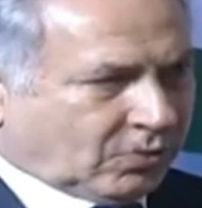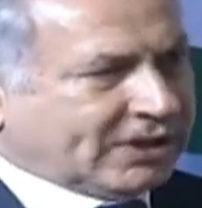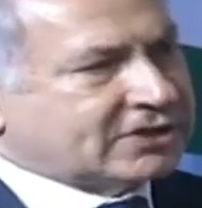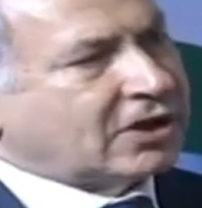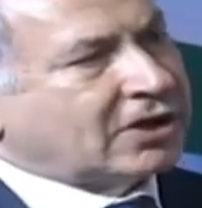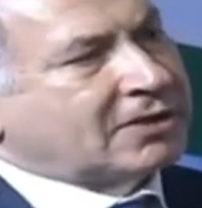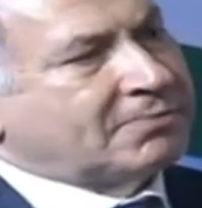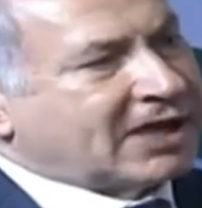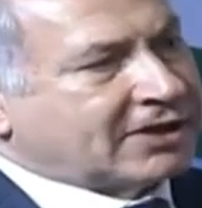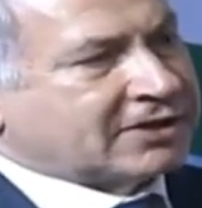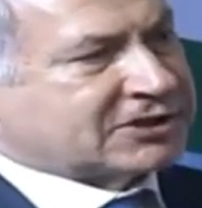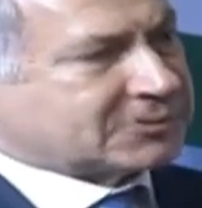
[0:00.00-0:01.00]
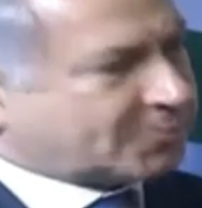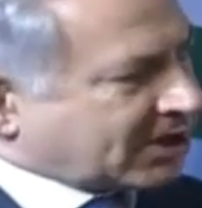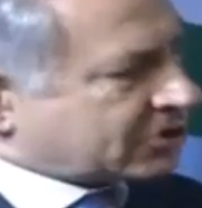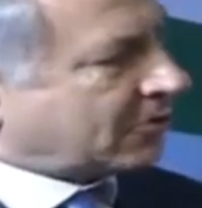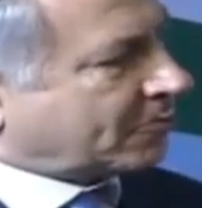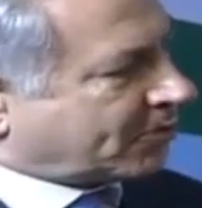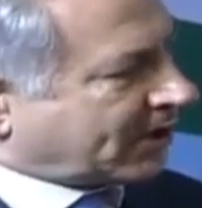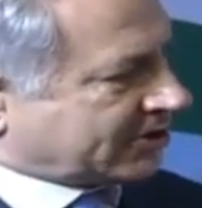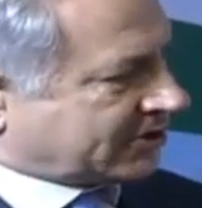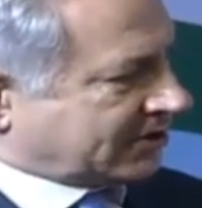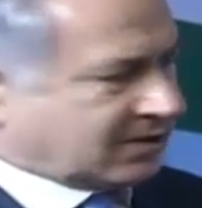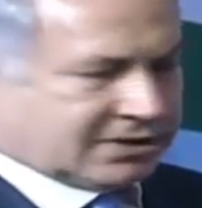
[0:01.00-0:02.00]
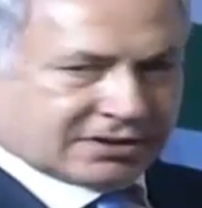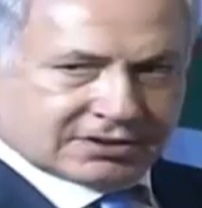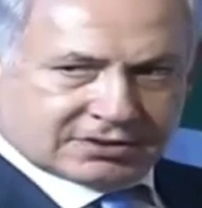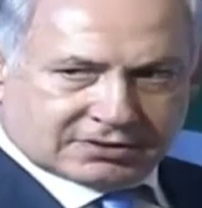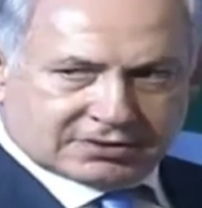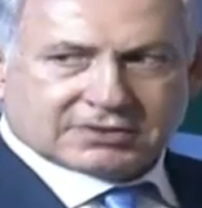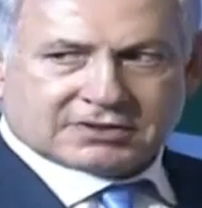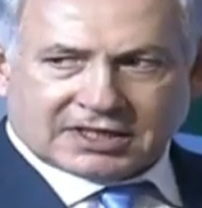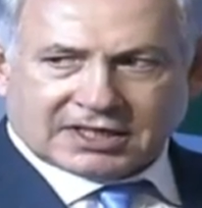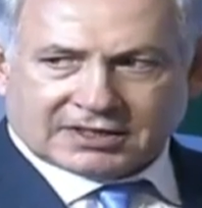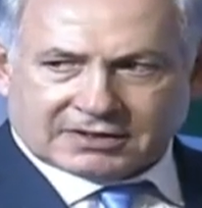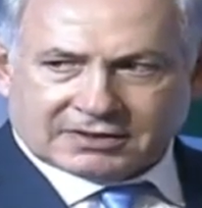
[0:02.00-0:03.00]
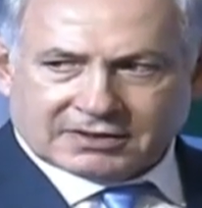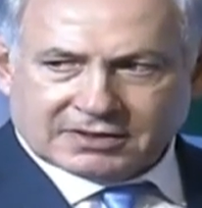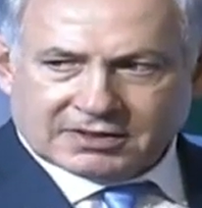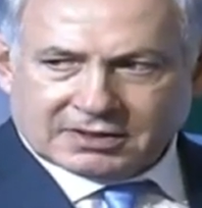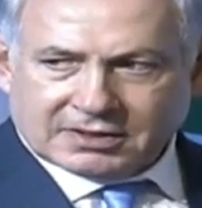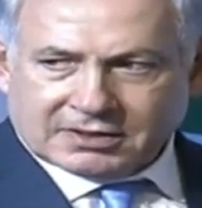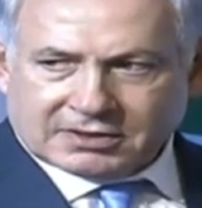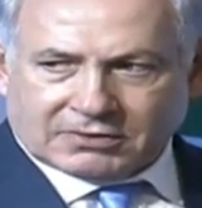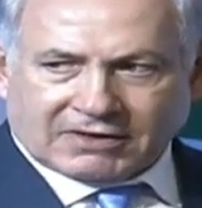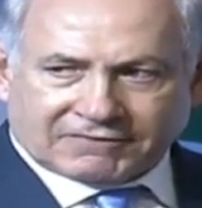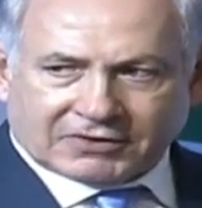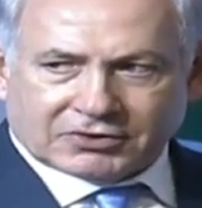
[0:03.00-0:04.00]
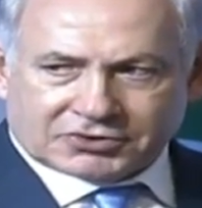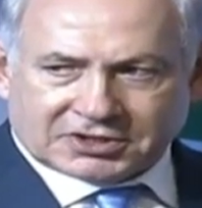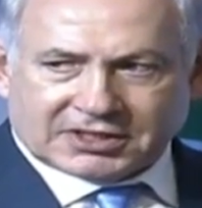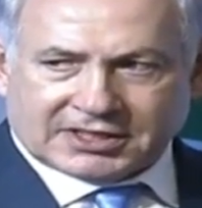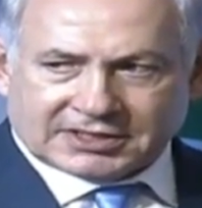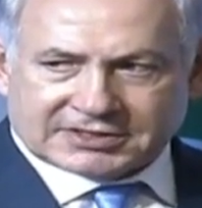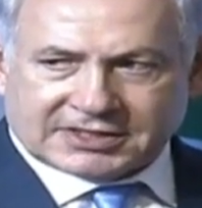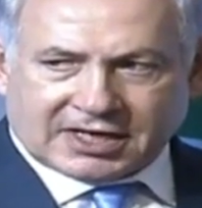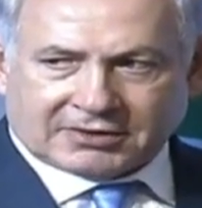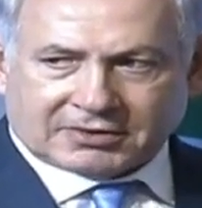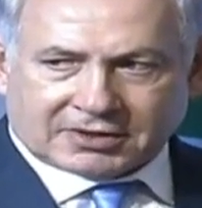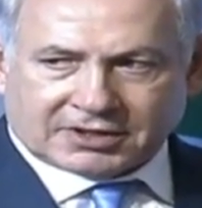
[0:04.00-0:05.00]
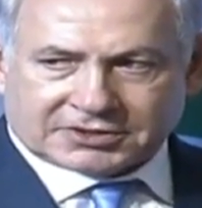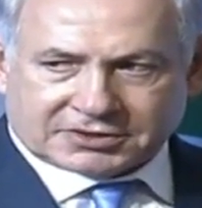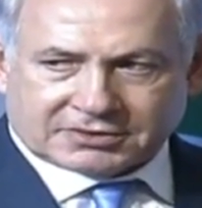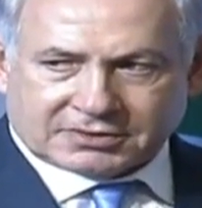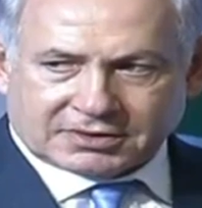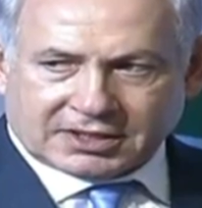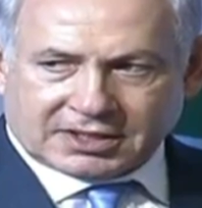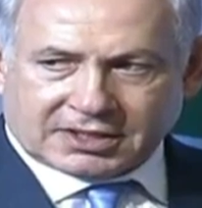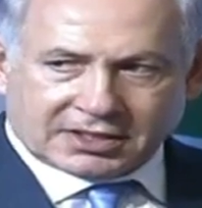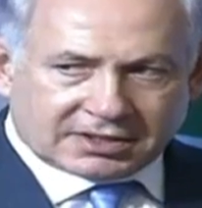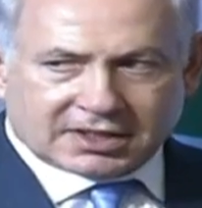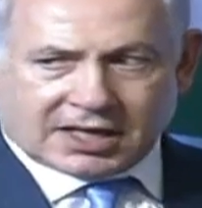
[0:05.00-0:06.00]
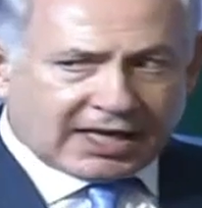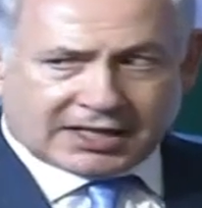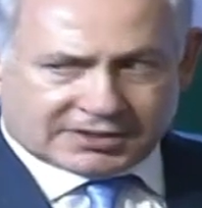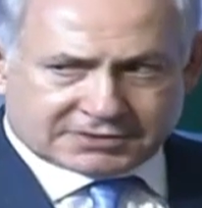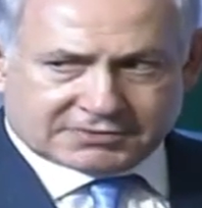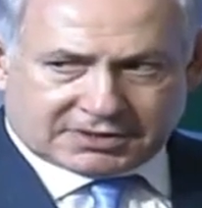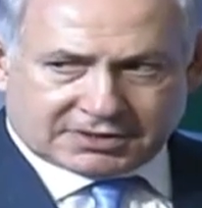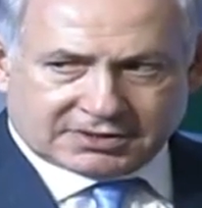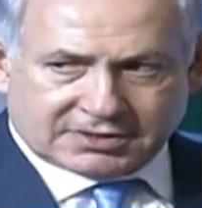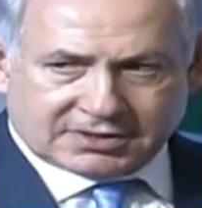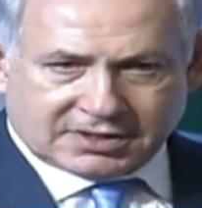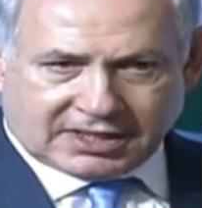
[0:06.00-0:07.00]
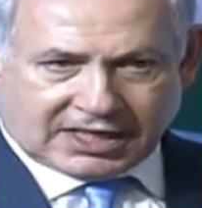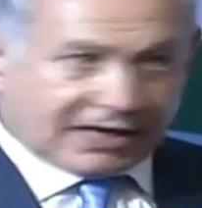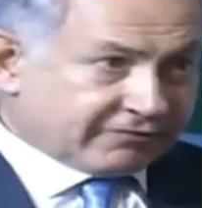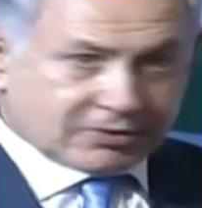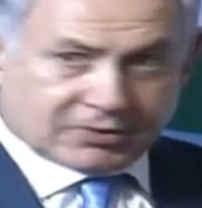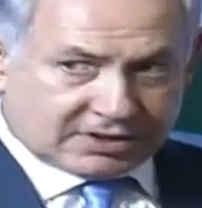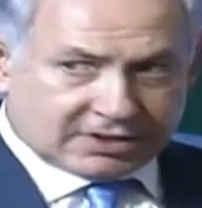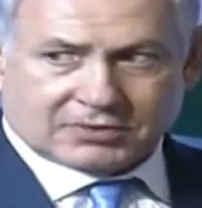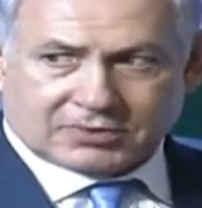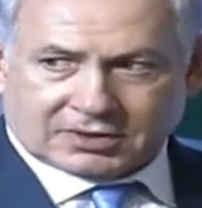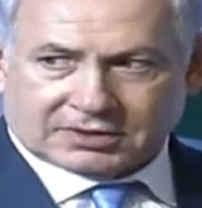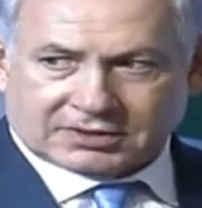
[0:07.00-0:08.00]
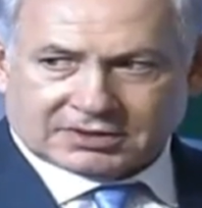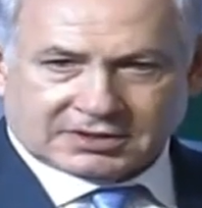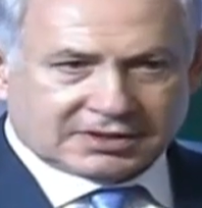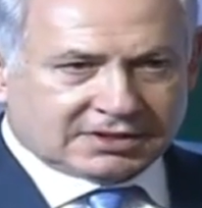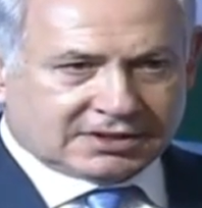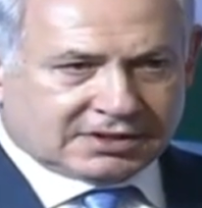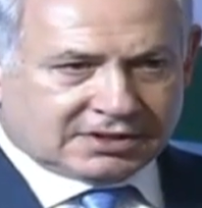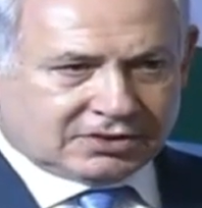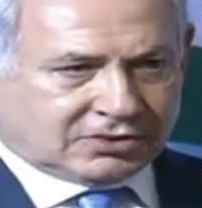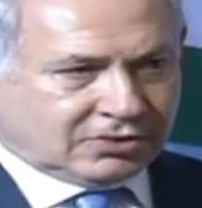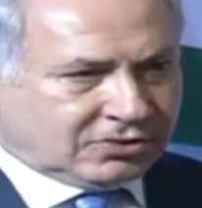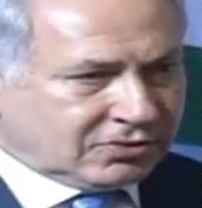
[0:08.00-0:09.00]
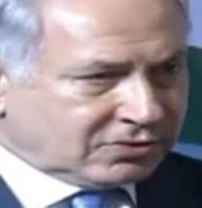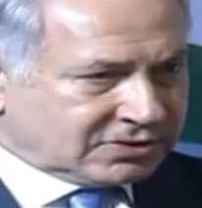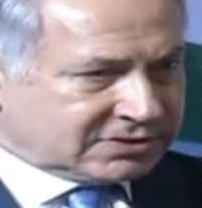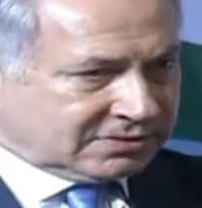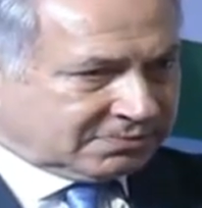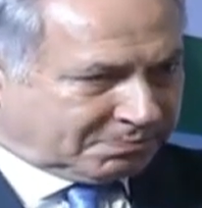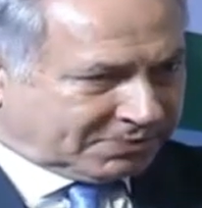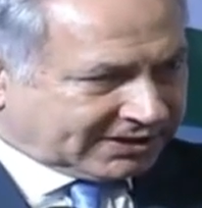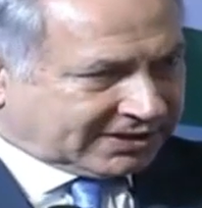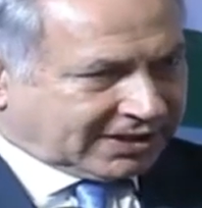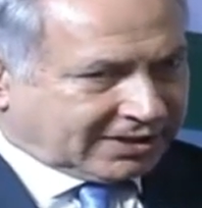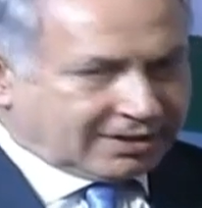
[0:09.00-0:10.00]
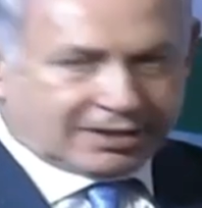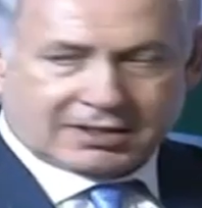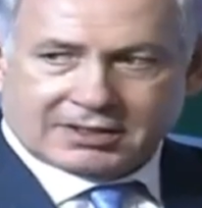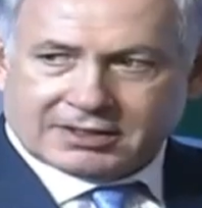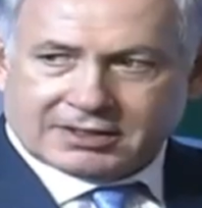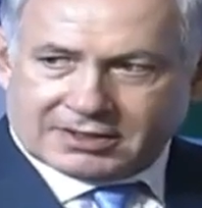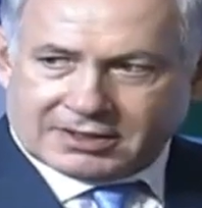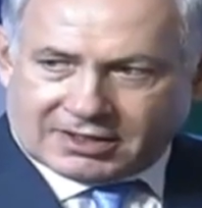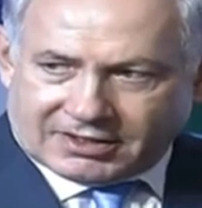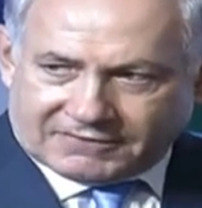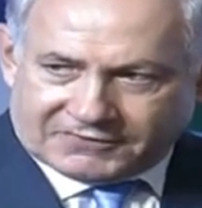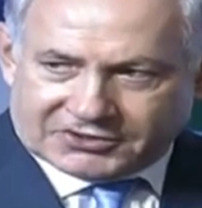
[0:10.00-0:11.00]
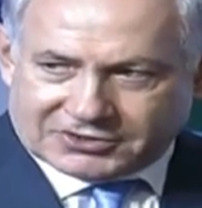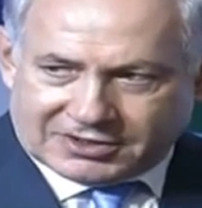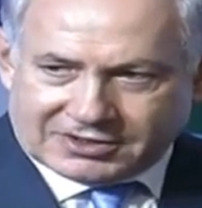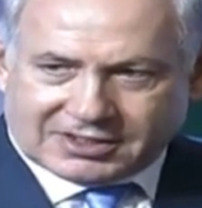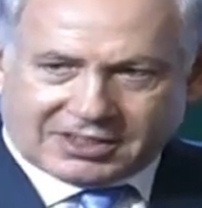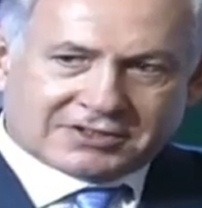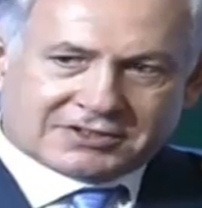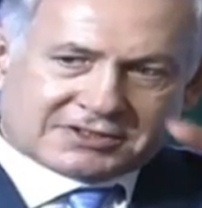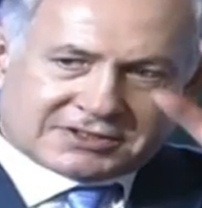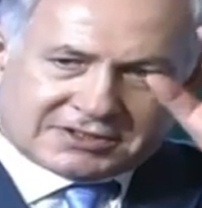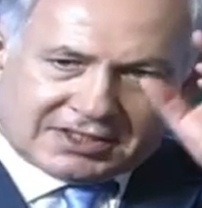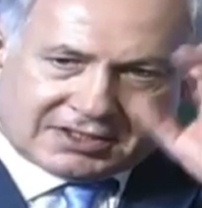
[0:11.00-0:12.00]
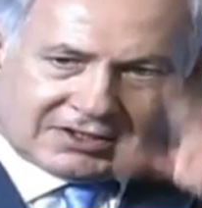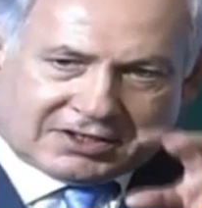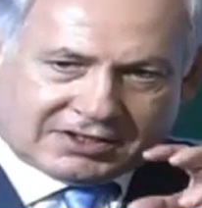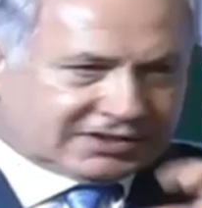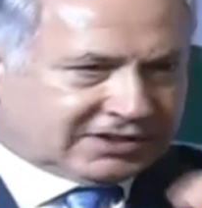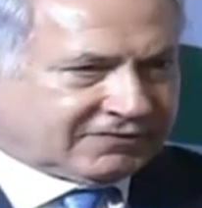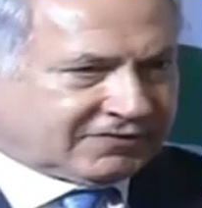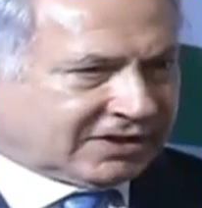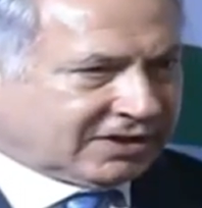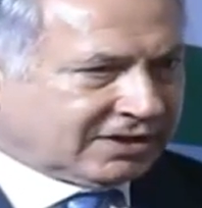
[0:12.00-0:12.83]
talk about a special project to do together to revolutionize the agriculture in India and Israel, and everywhere in the world, to use big data, artificial intelligence, and connectivity